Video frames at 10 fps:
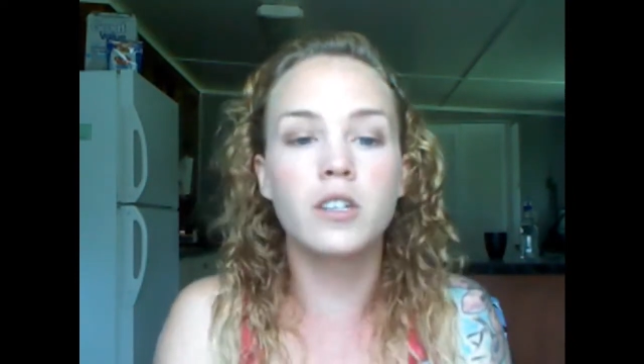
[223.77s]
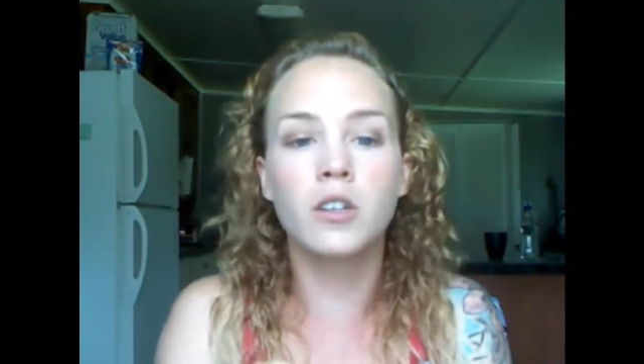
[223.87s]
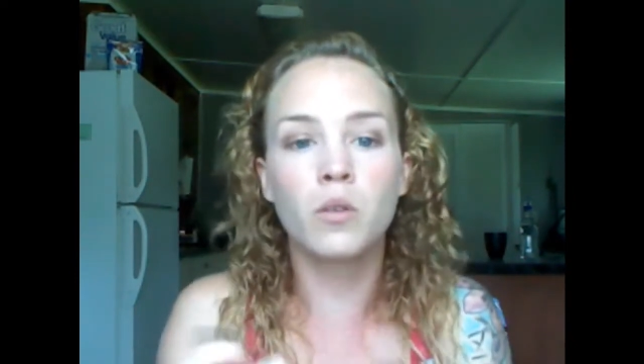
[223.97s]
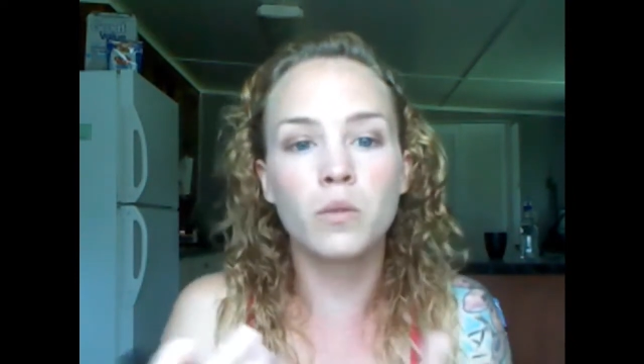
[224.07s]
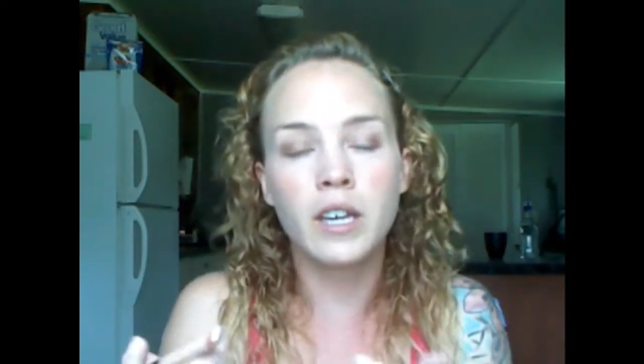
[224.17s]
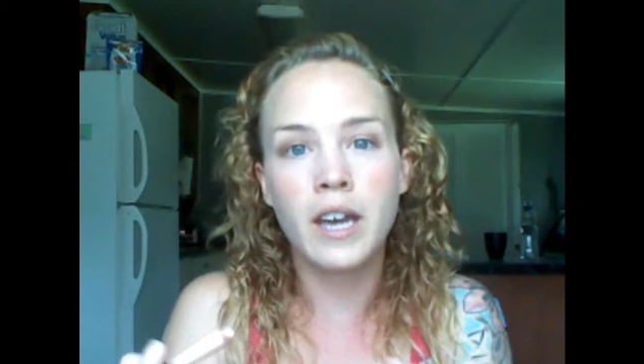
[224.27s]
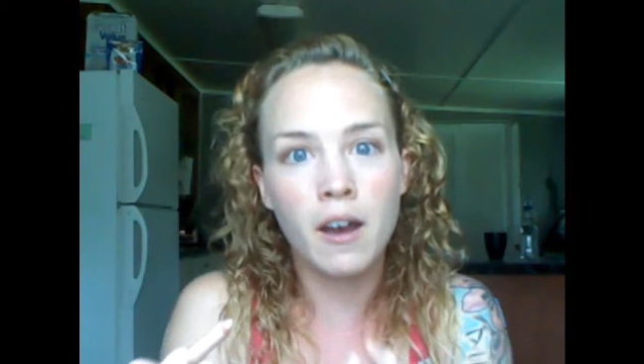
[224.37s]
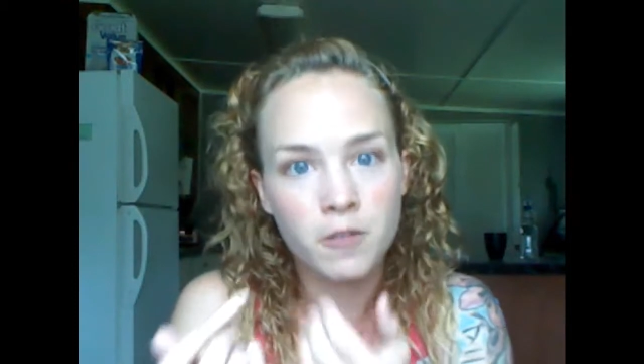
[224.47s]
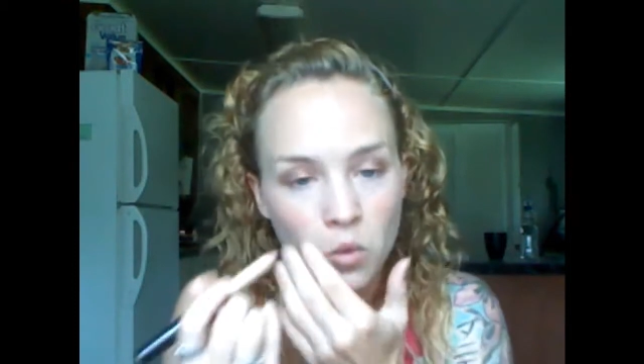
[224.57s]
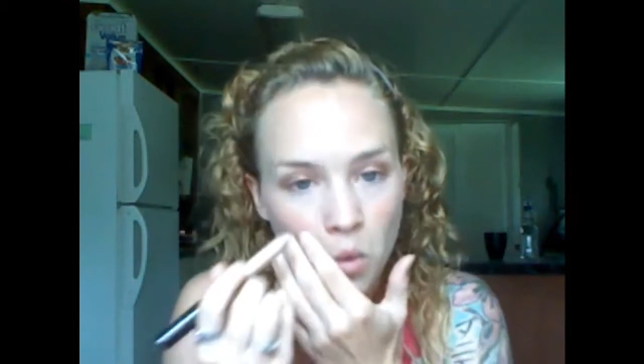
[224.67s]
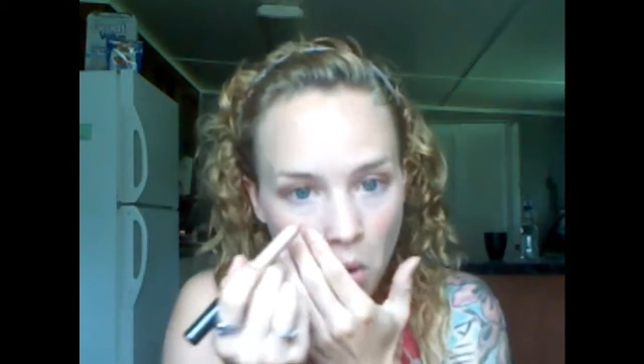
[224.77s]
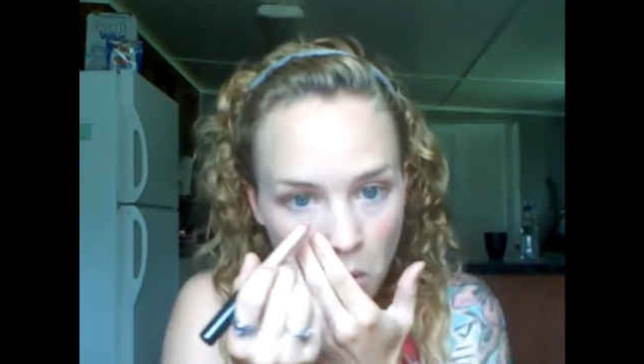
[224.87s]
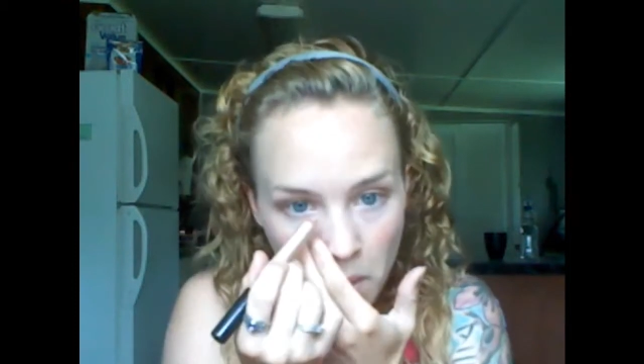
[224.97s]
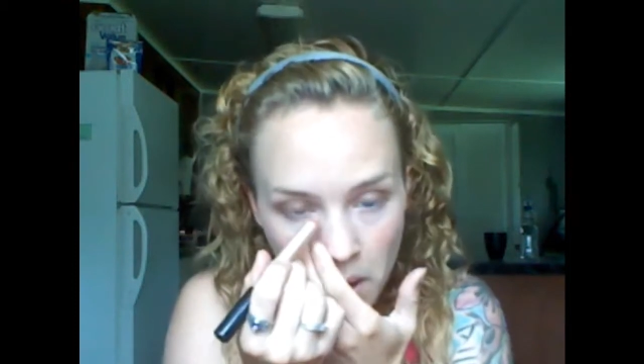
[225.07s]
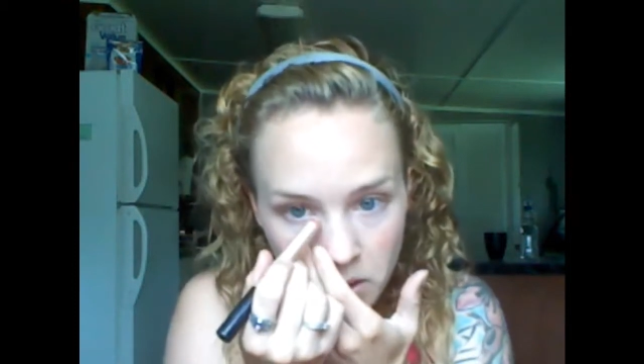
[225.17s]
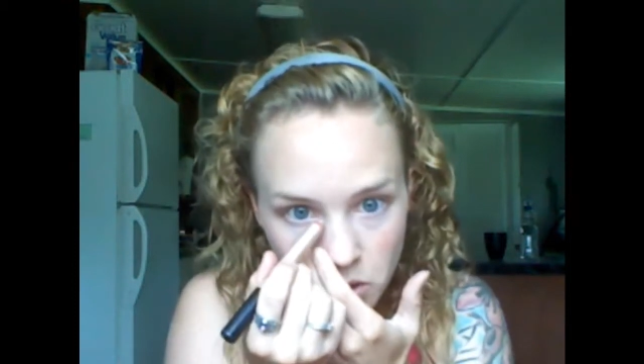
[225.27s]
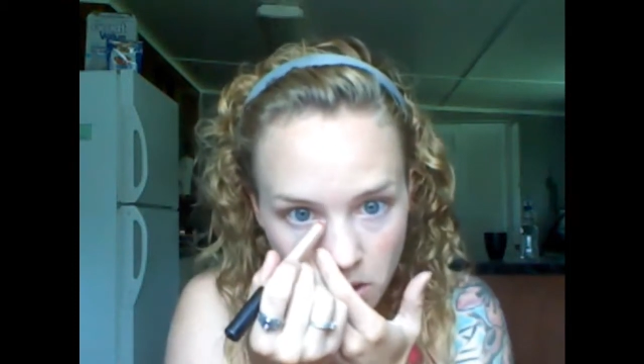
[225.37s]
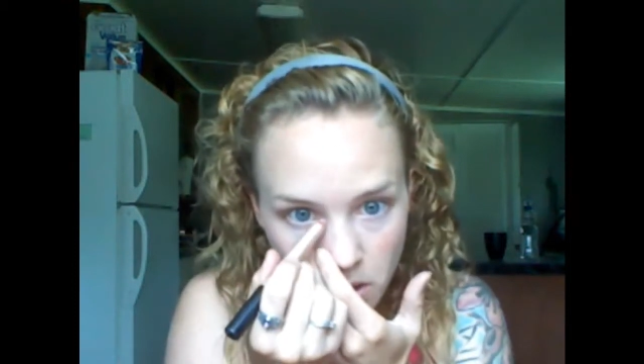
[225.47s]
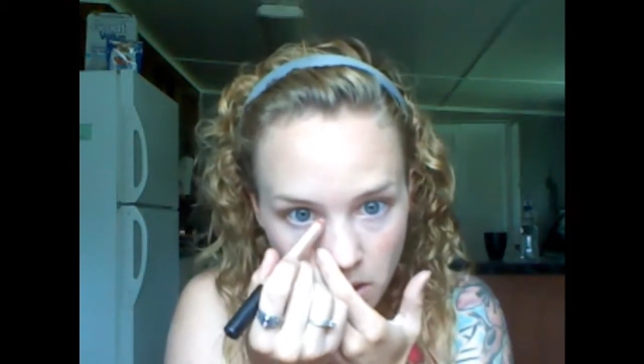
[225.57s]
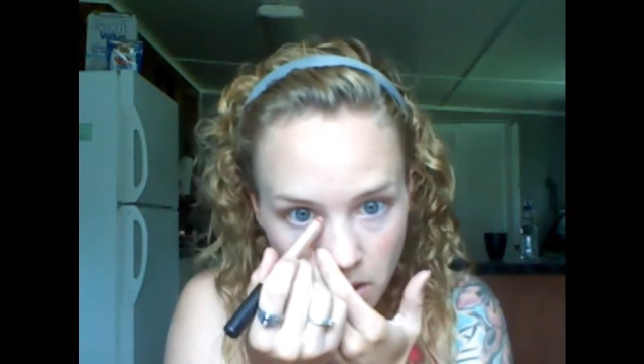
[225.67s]
You don't really have to a whole bunch.
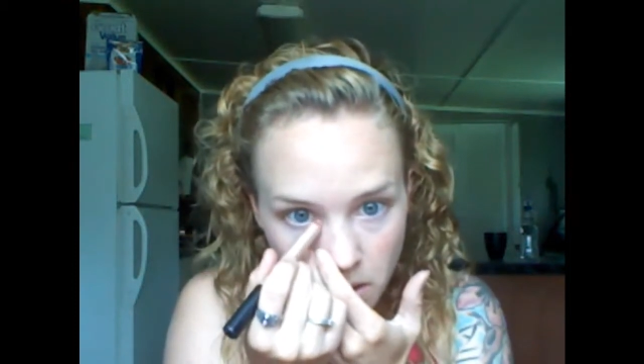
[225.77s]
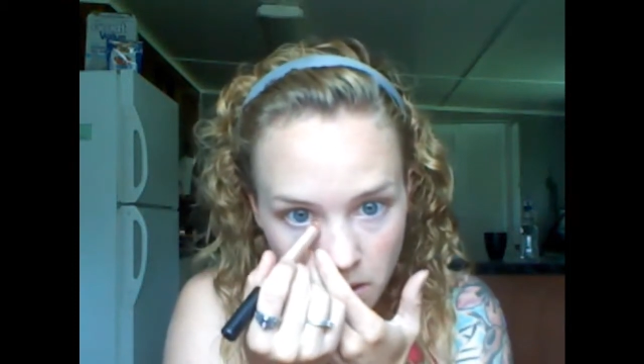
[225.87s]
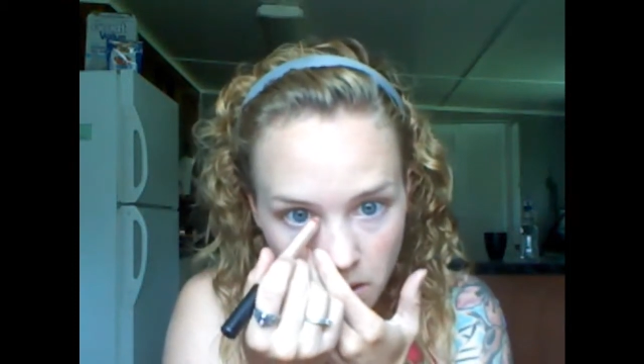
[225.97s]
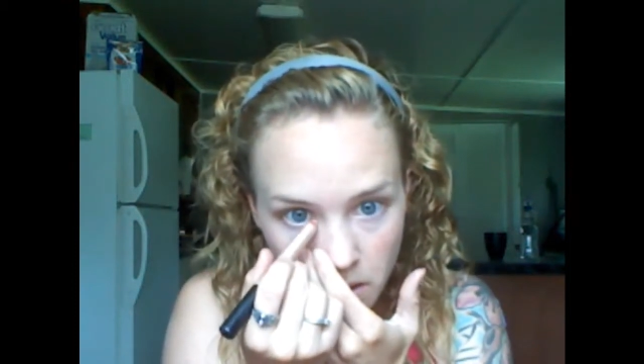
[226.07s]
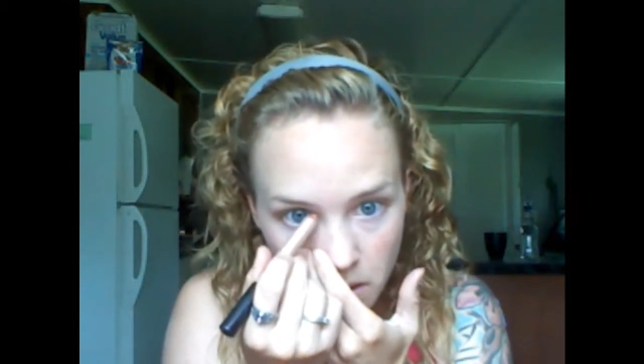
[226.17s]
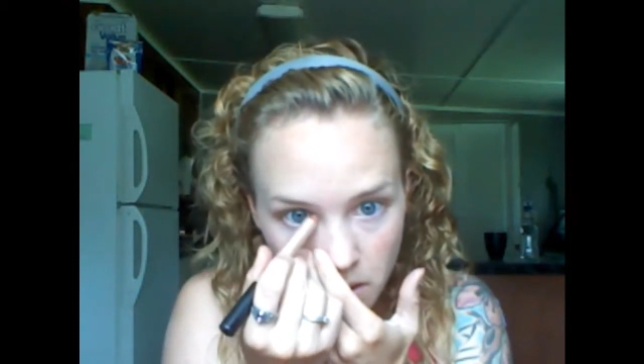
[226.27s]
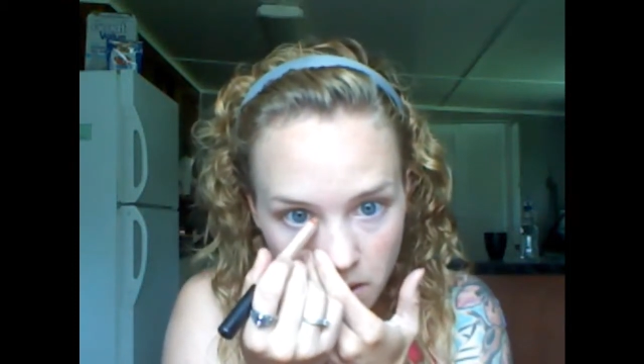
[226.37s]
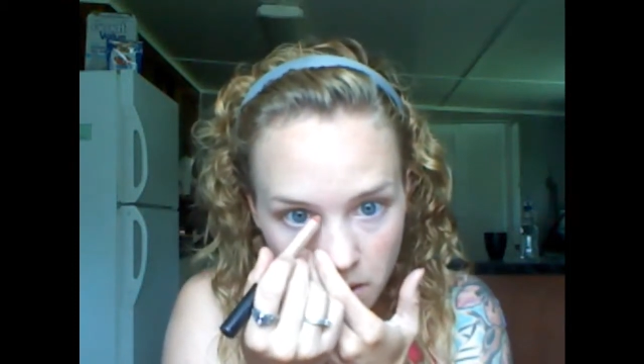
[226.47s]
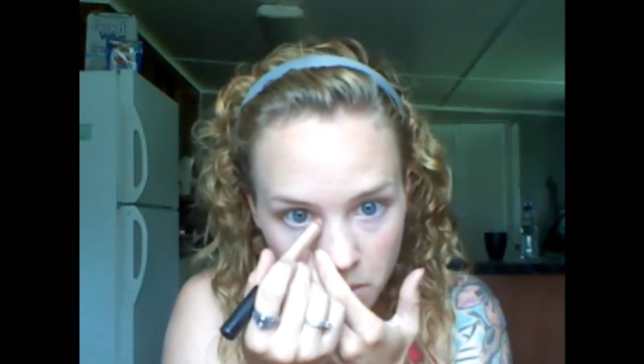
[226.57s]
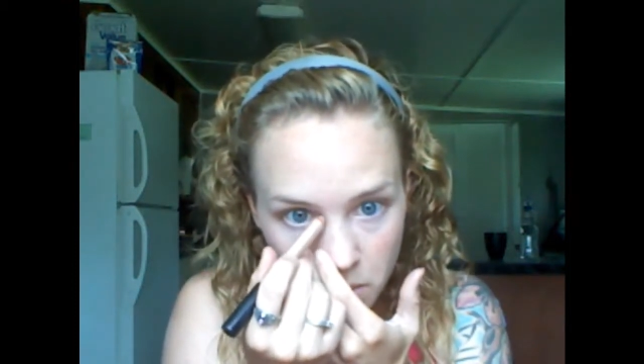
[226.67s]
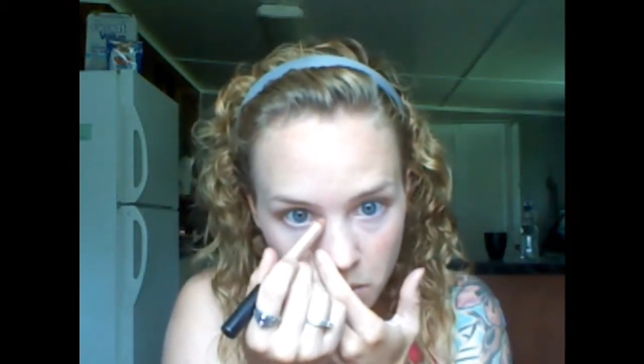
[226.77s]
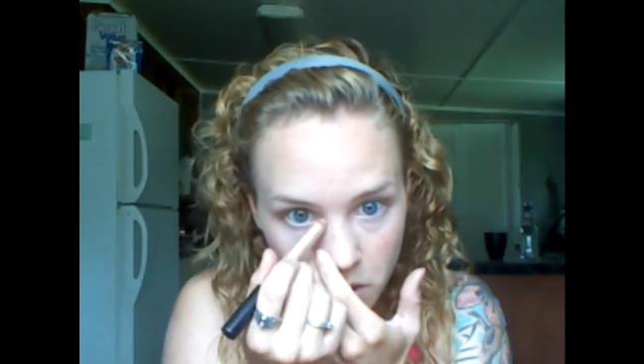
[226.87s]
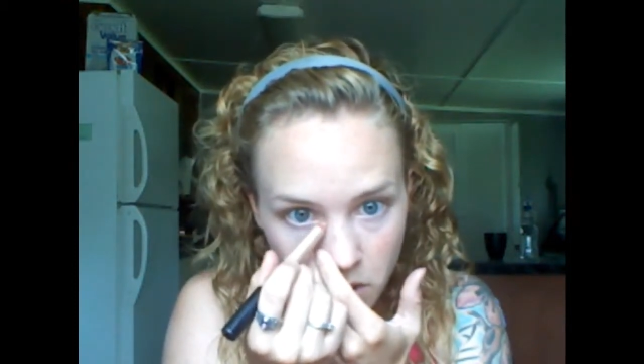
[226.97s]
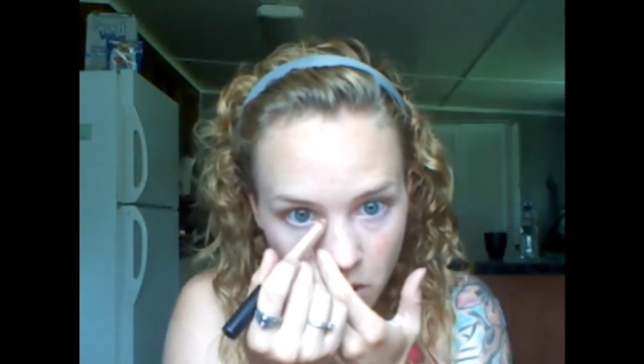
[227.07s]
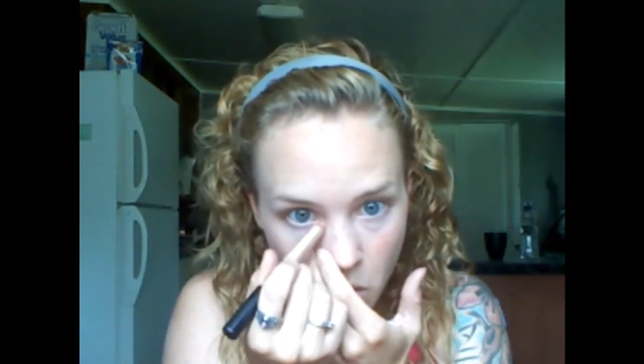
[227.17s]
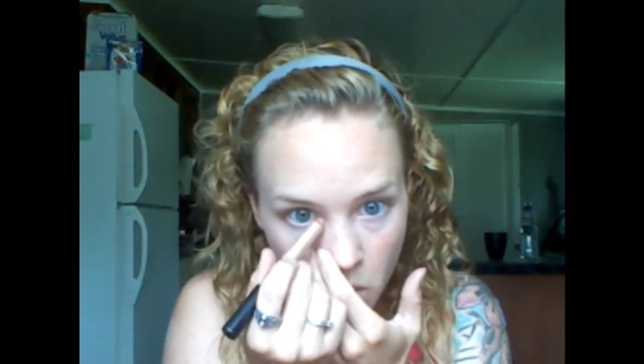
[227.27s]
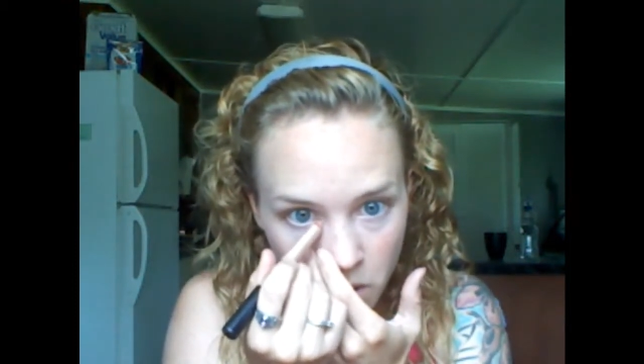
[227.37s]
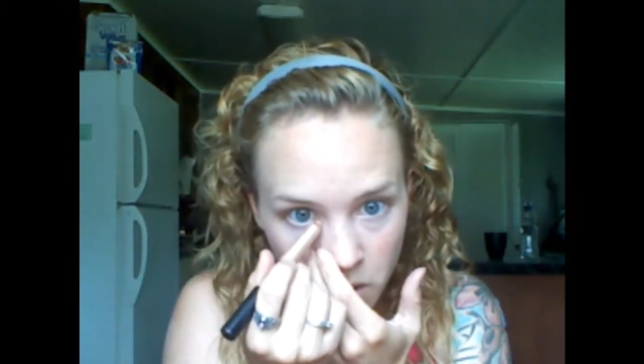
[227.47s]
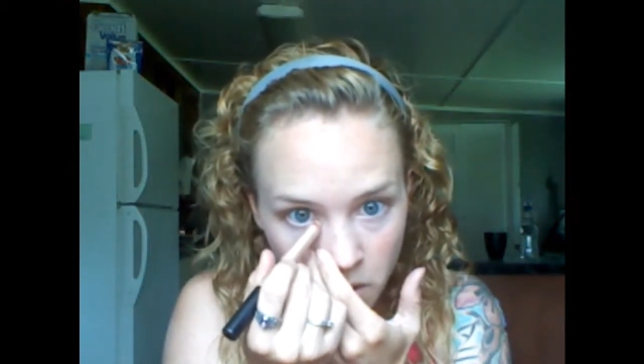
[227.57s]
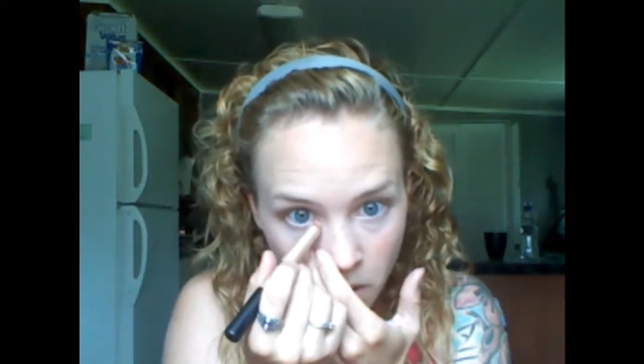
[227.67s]
Put it in the corner,